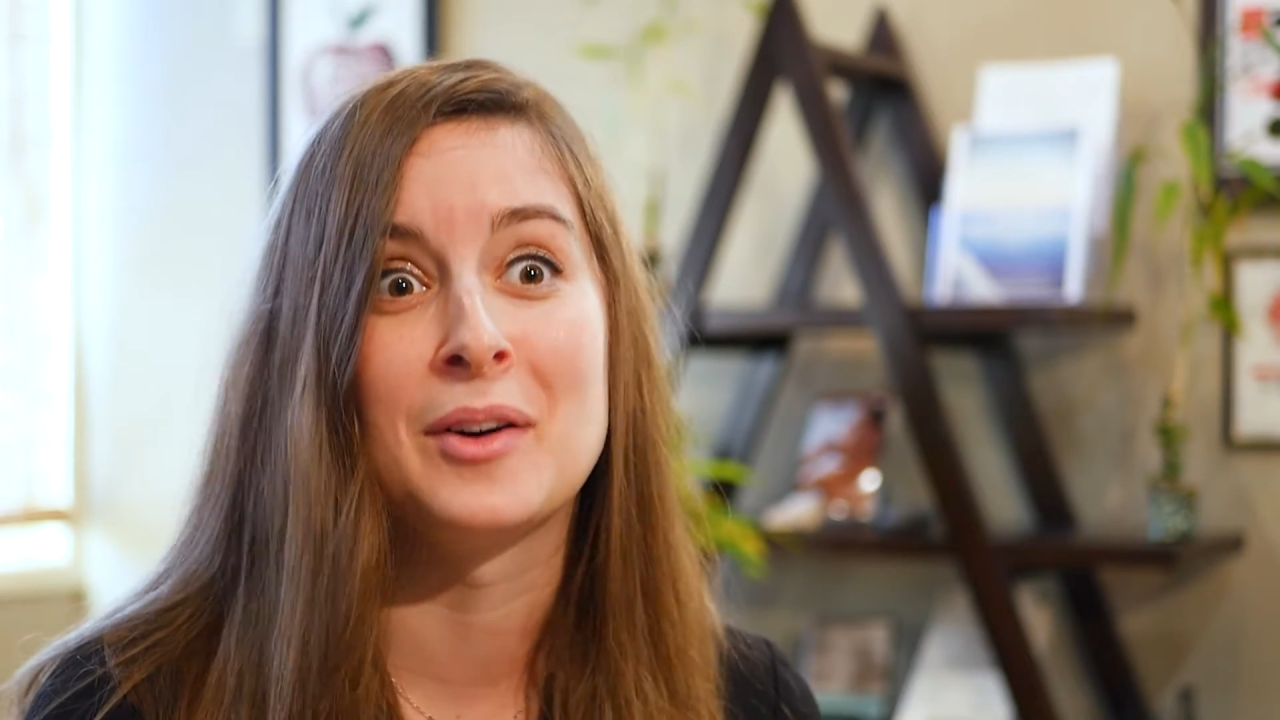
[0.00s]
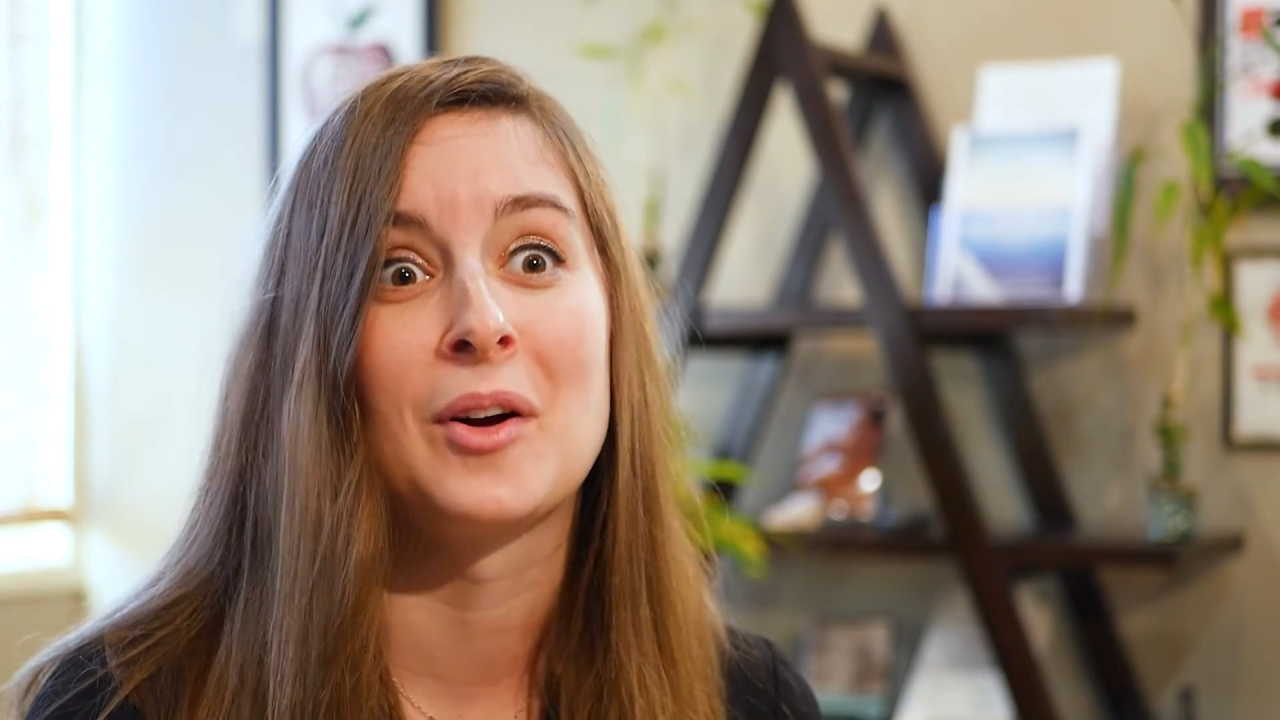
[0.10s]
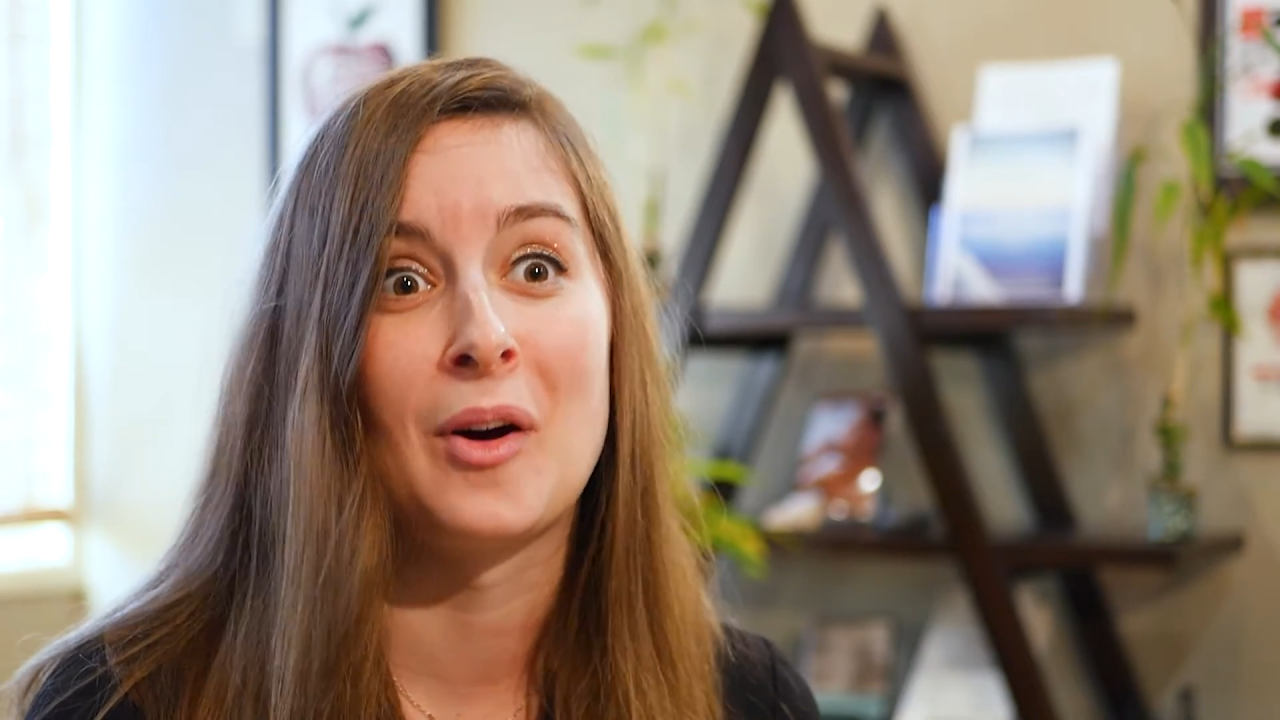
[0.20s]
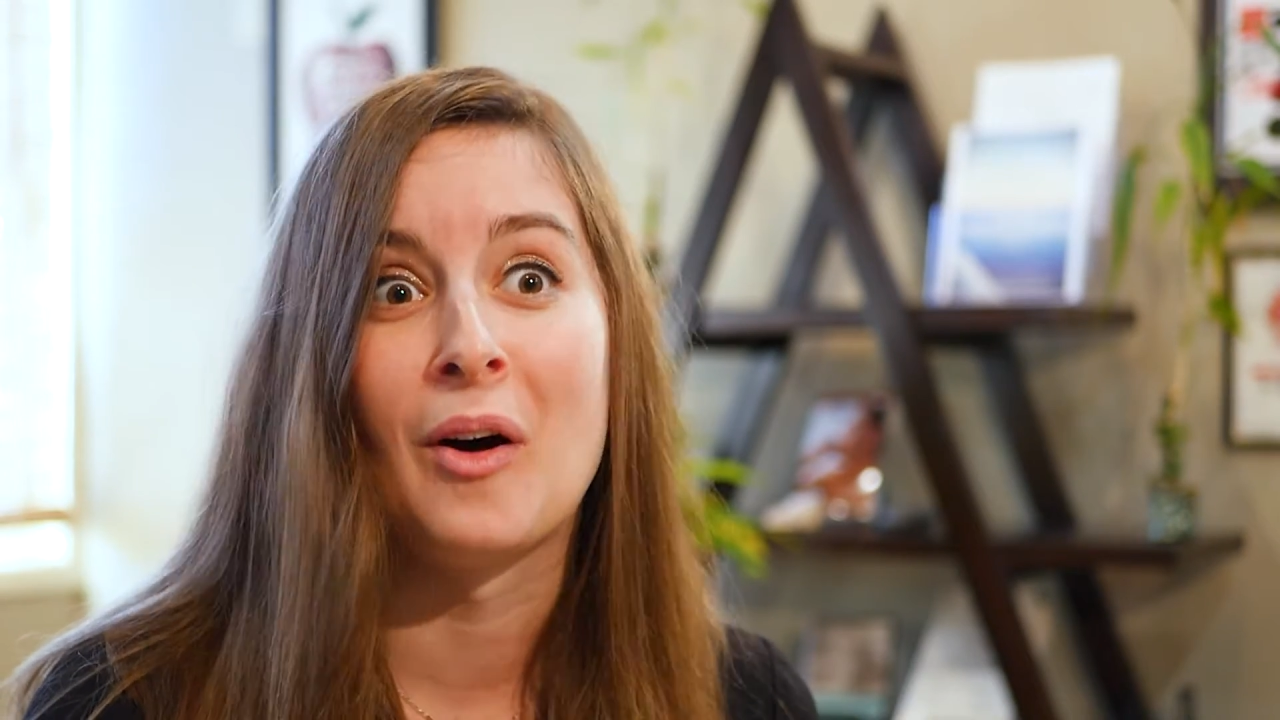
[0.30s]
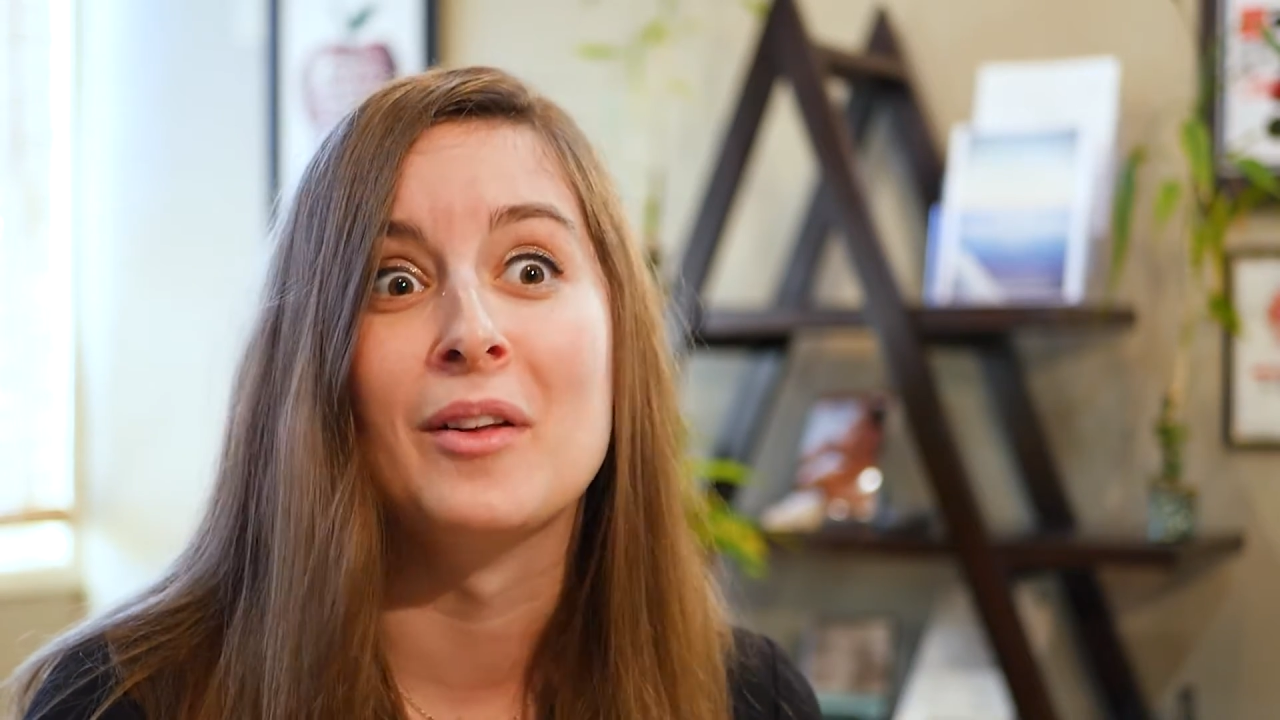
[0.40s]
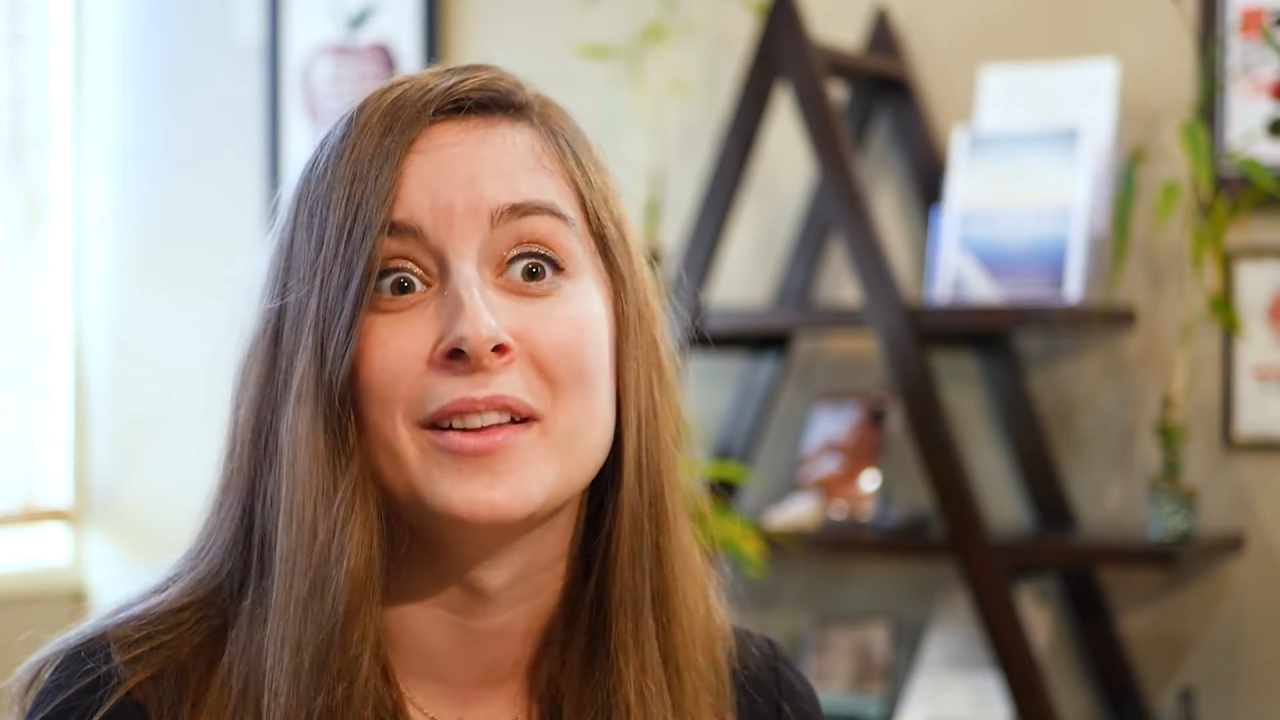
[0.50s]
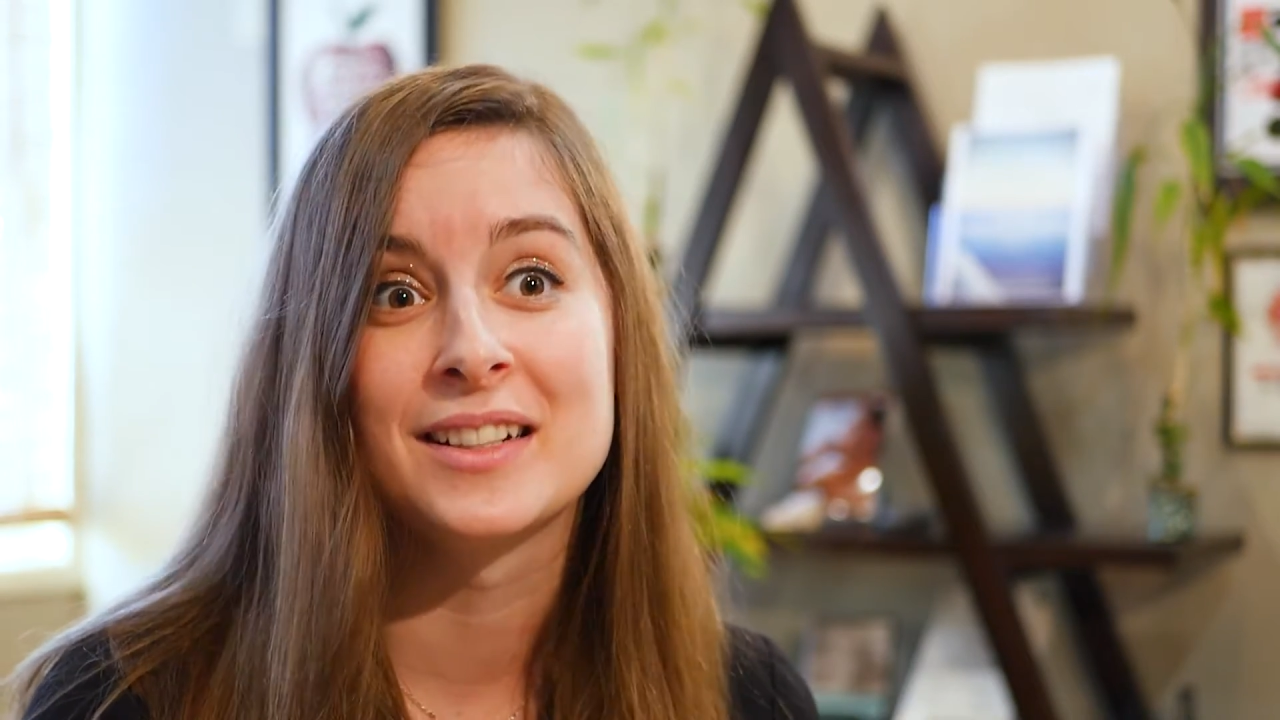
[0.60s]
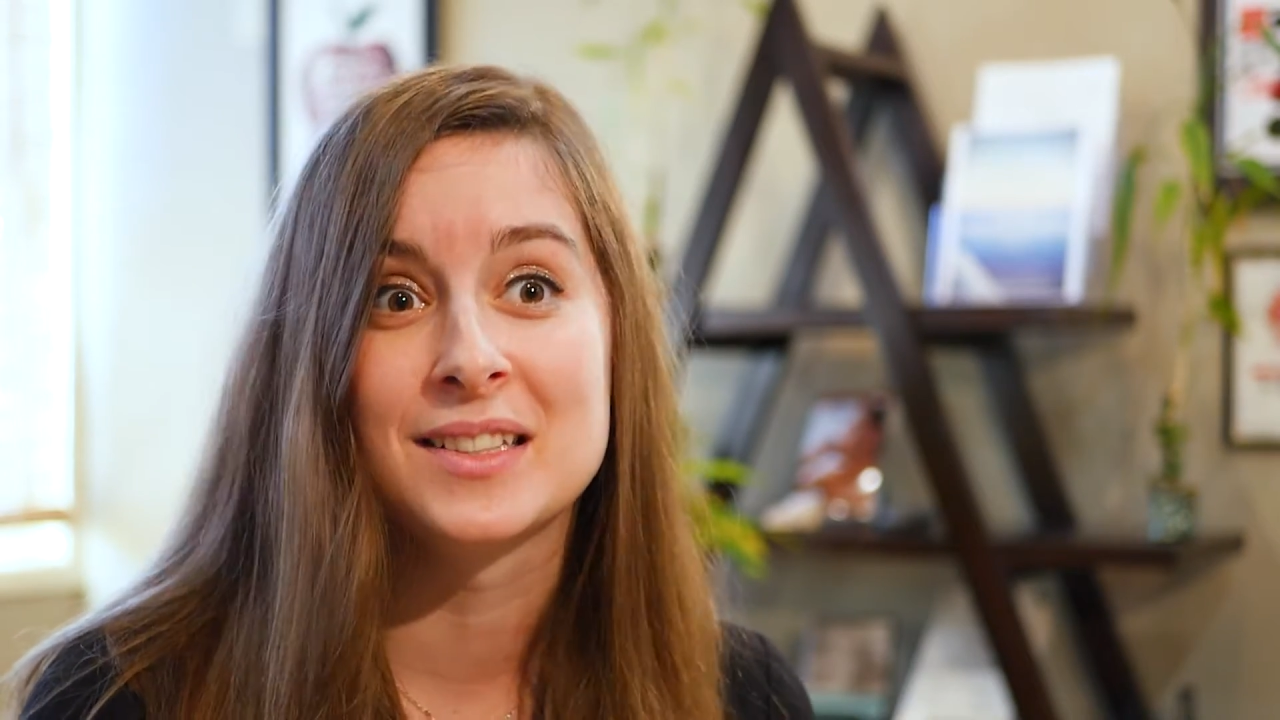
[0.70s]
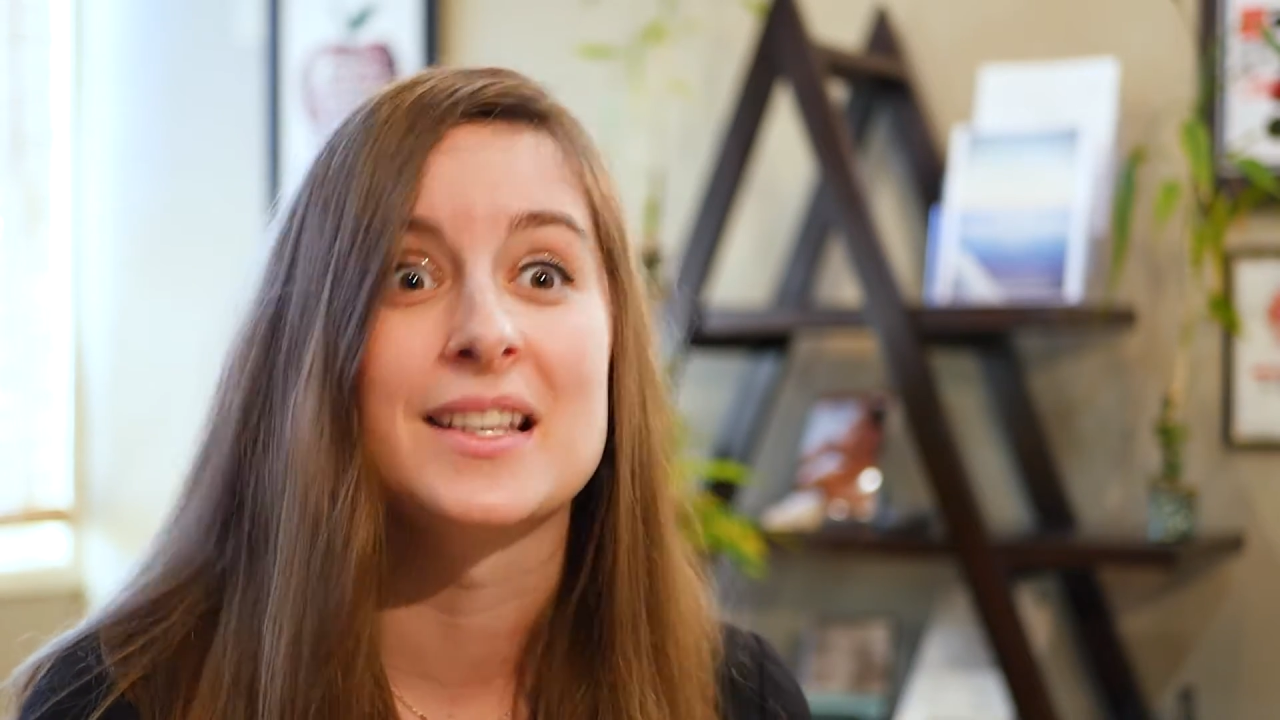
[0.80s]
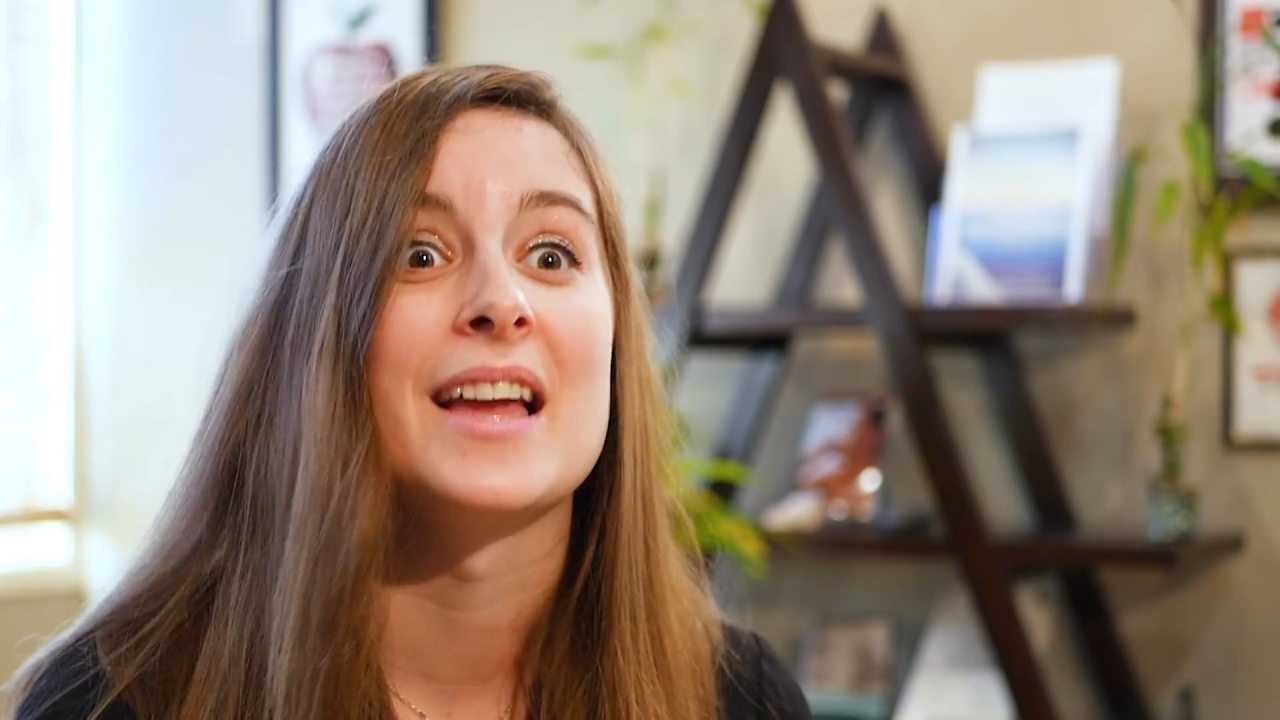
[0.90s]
alcoholics